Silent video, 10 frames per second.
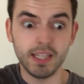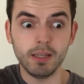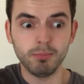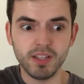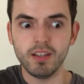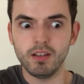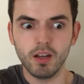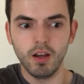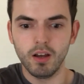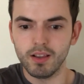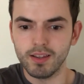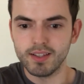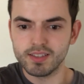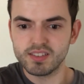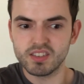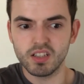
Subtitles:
EP list.